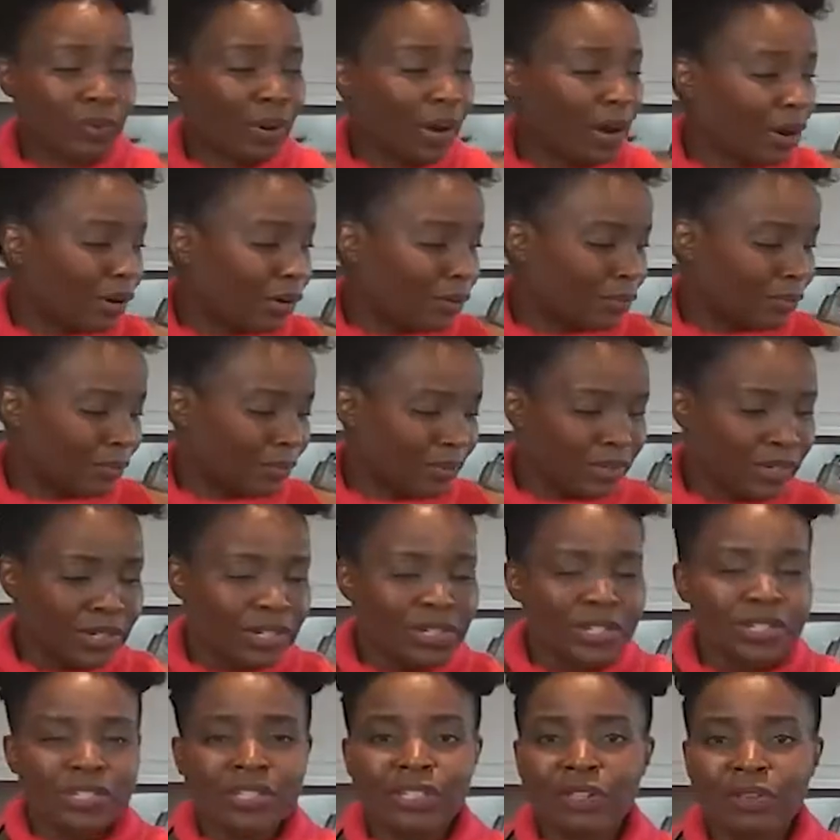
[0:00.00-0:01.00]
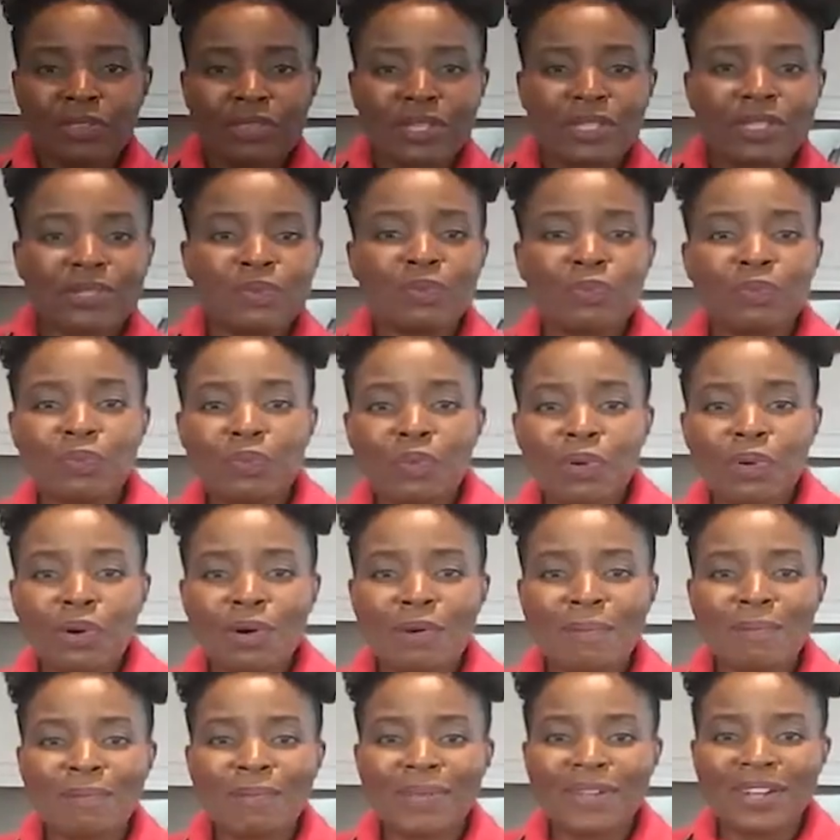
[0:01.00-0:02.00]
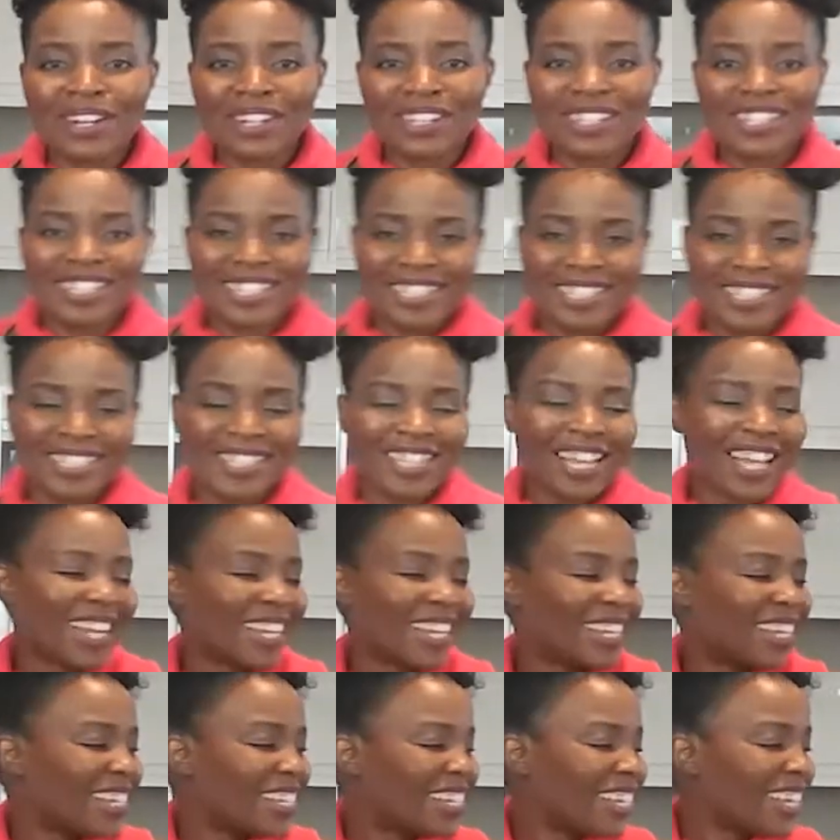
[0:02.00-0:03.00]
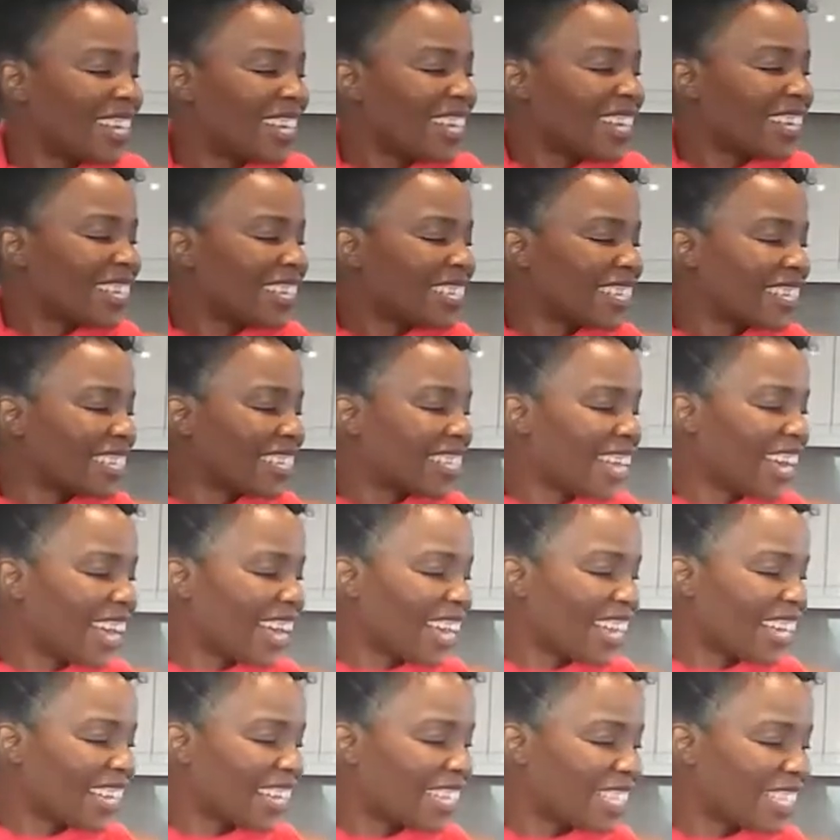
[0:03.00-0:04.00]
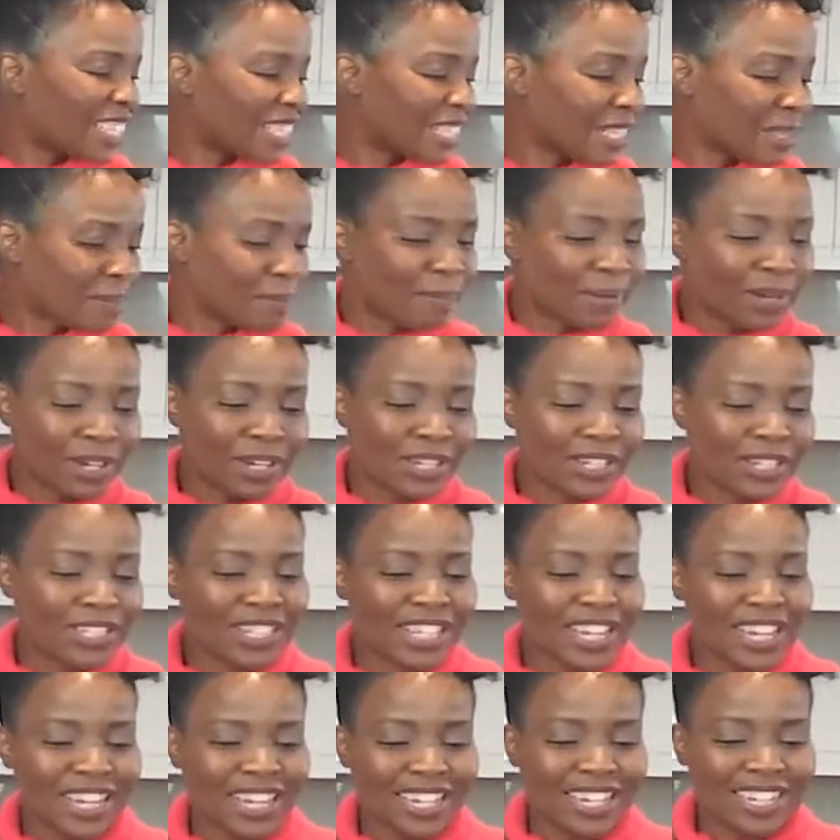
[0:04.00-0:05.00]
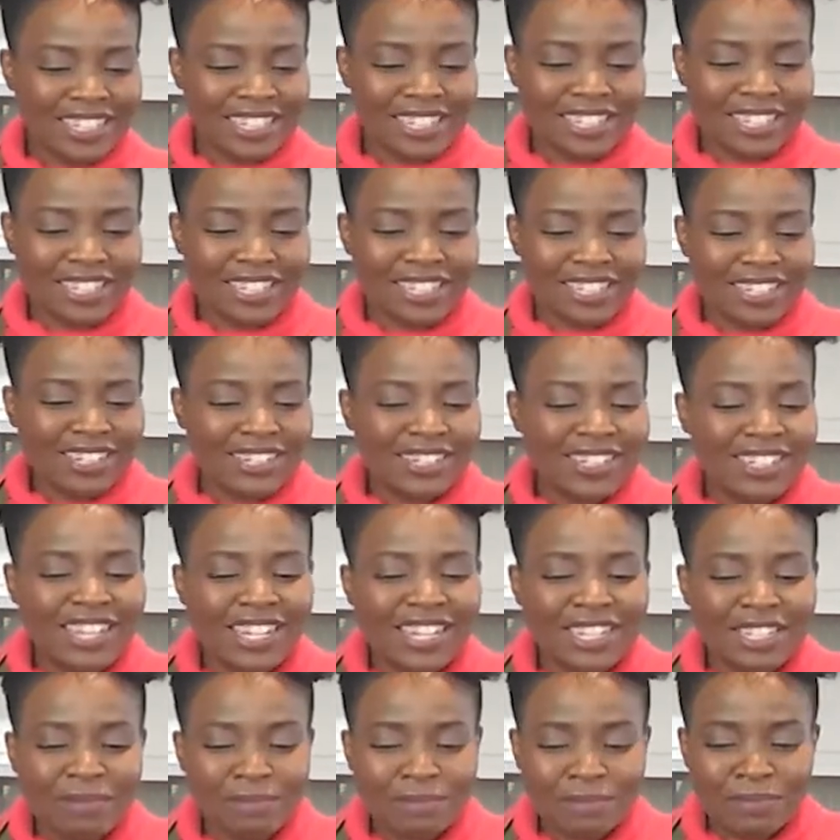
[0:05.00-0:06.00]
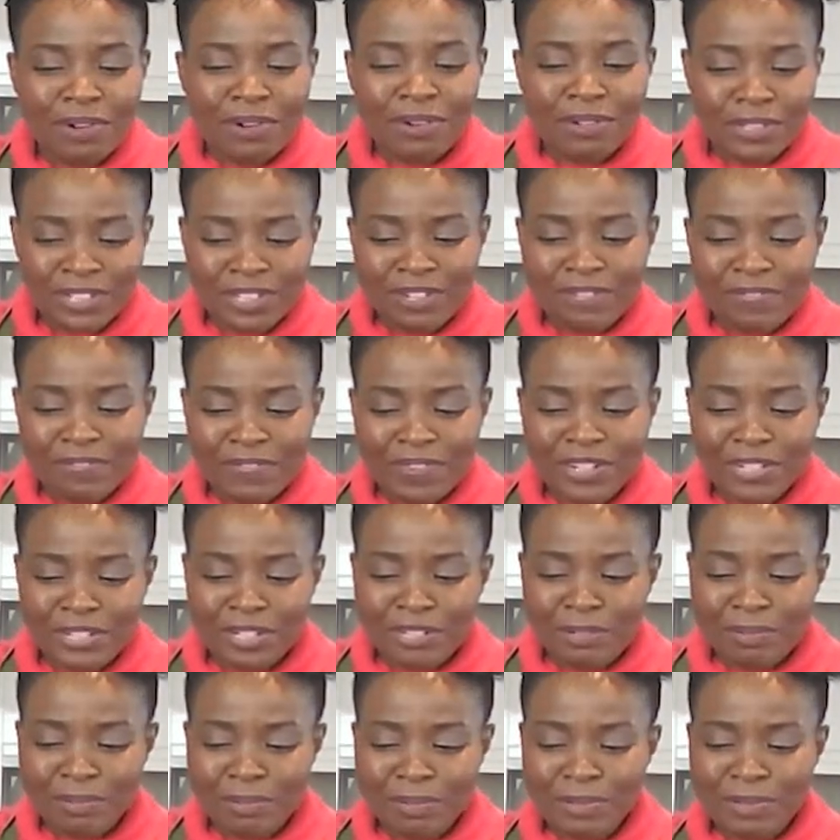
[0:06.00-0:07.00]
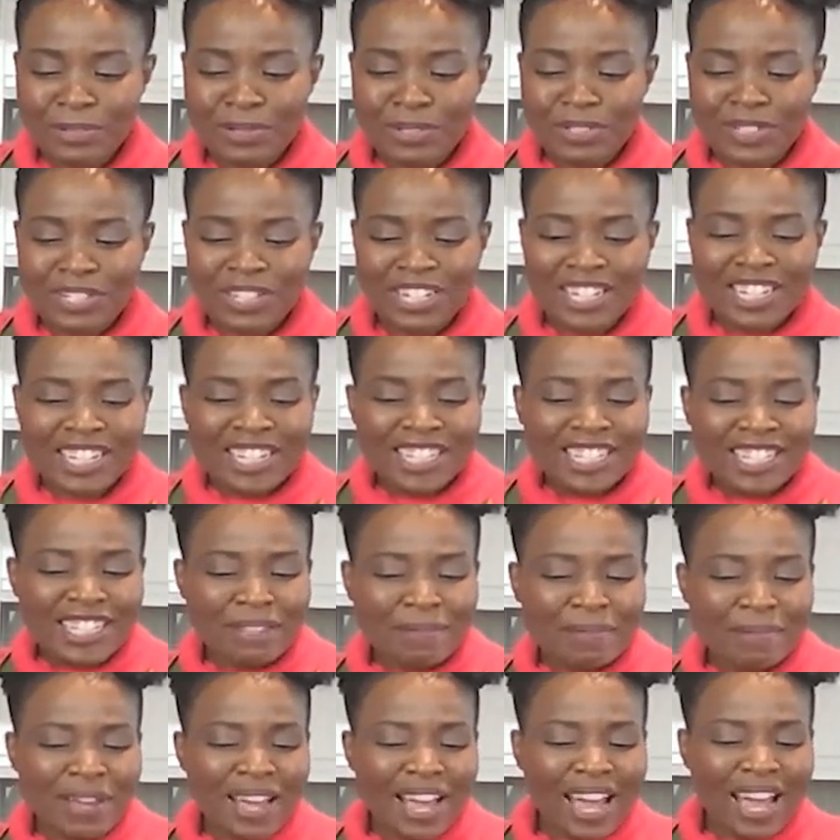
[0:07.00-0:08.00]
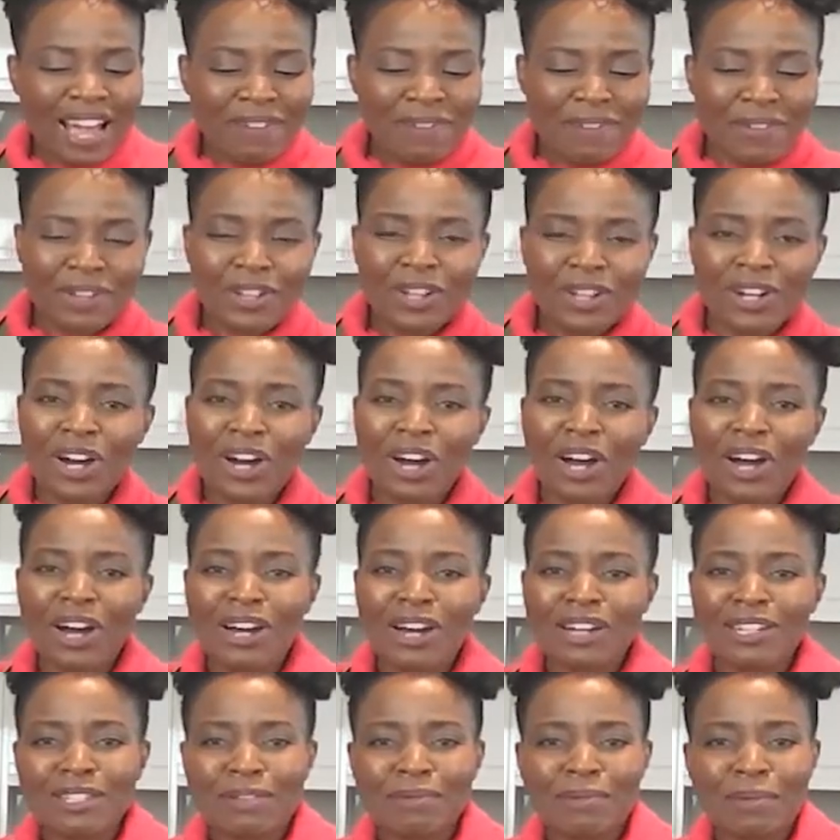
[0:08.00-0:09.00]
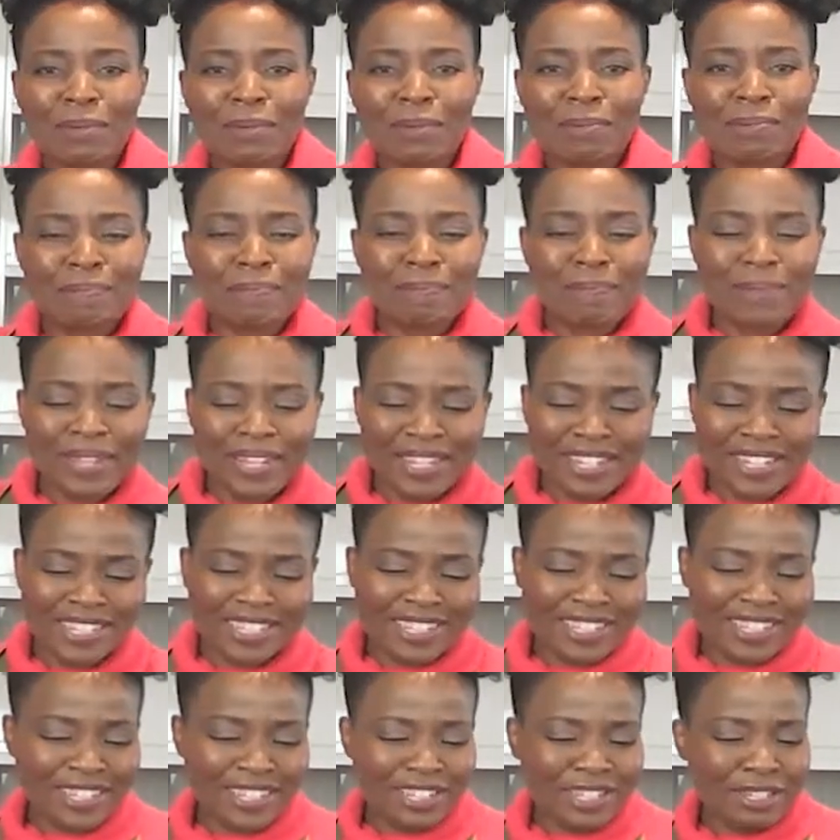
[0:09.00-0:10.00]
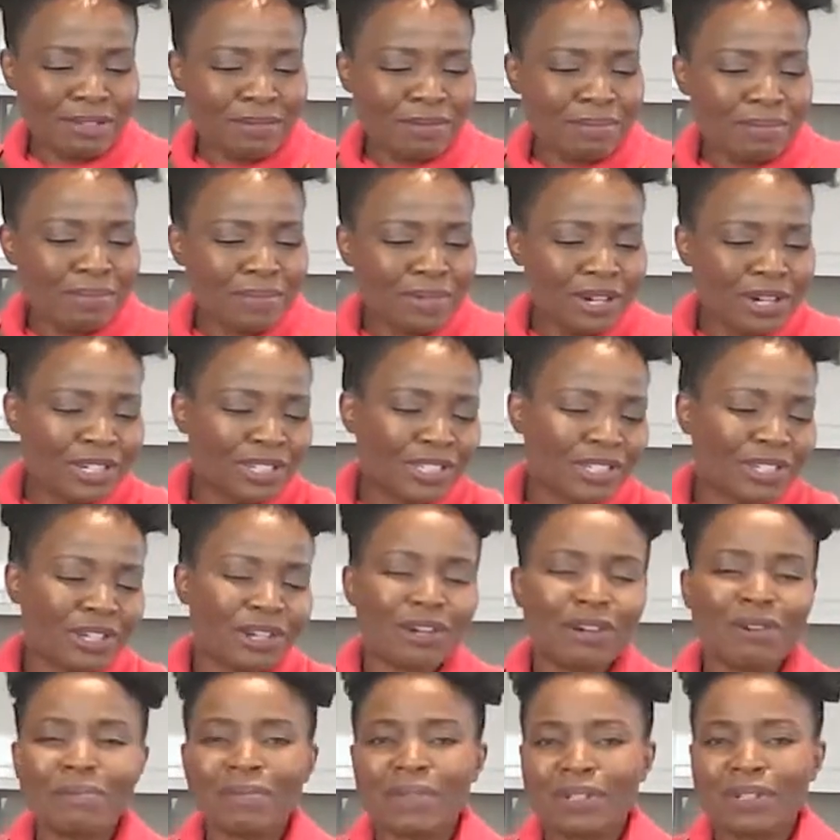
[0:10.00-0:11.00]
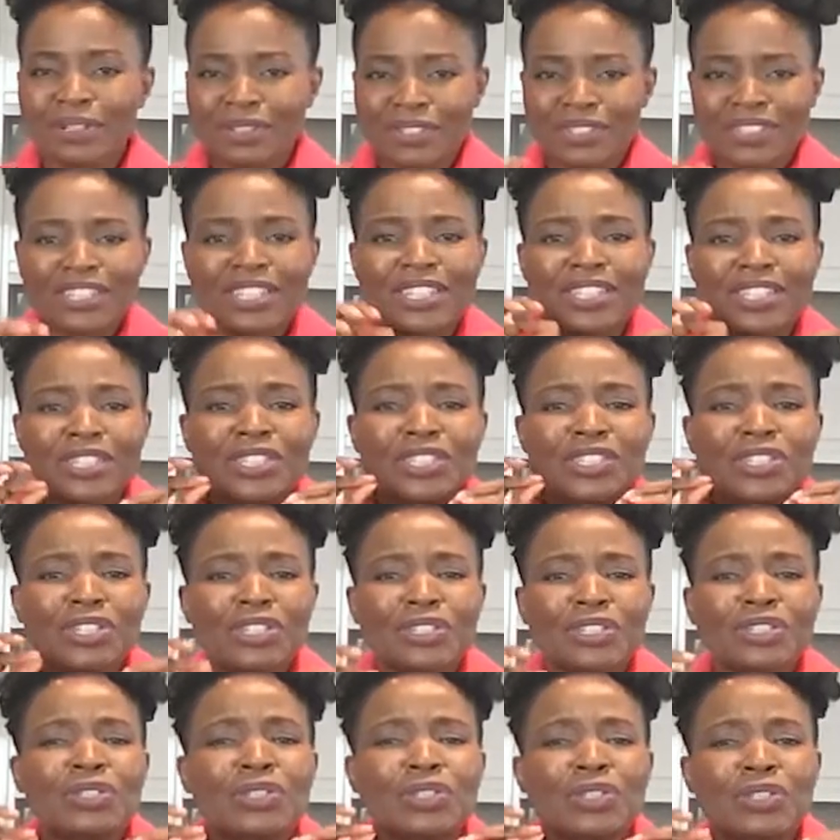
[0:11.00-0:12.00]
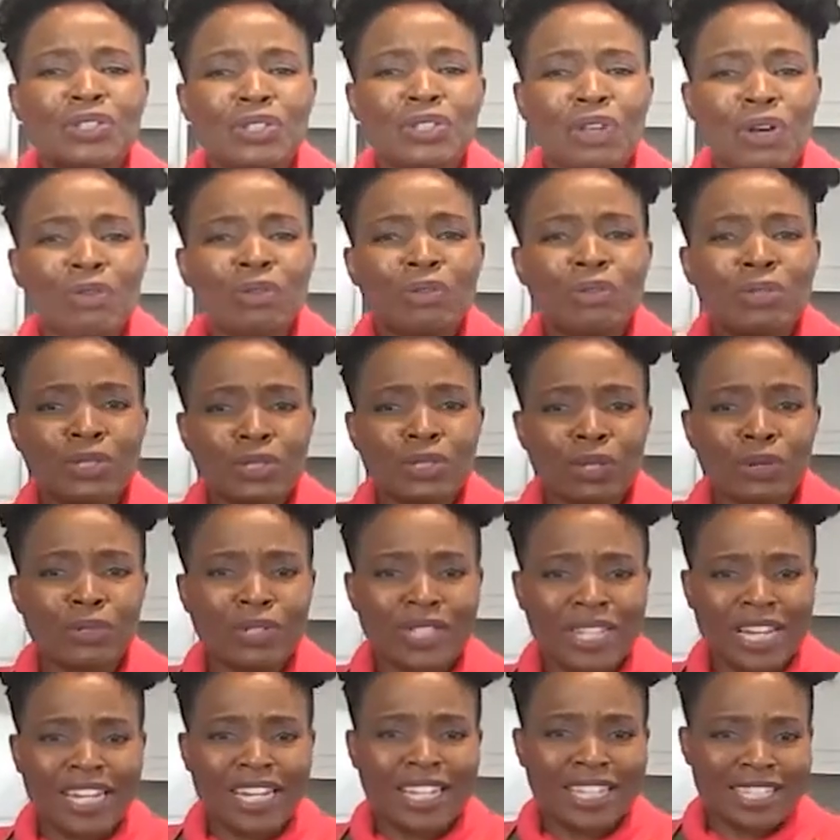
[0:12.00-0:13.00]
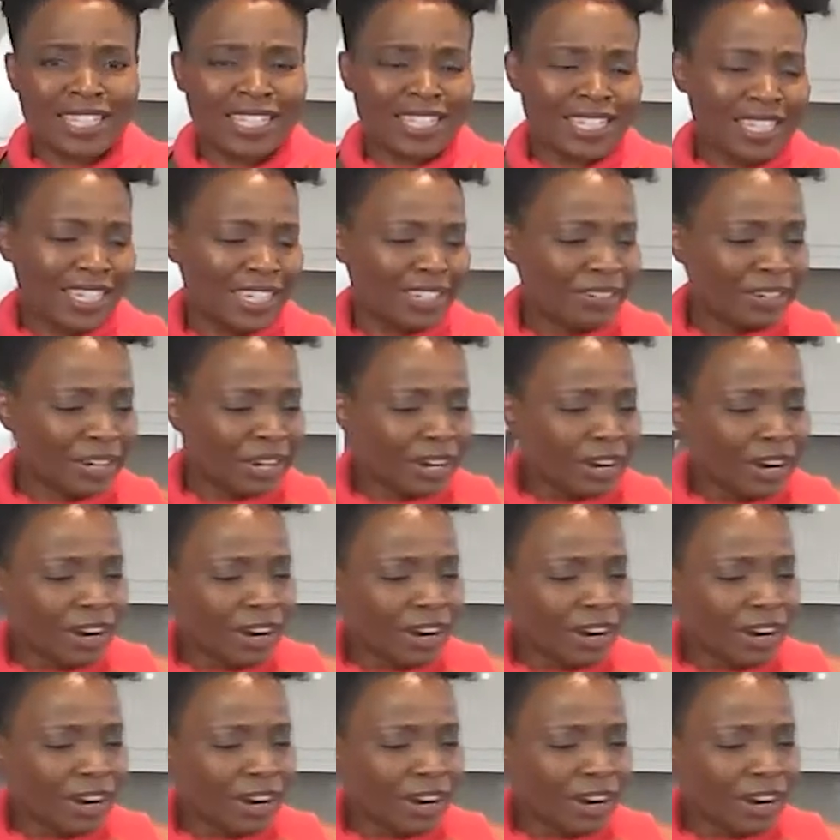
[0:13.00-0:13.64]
well. So this warm plantain salad contains the plantain. It's going to contain some roasted vegetables, some avocado and beans and tomato. Oh my goodness, it's just so tasty.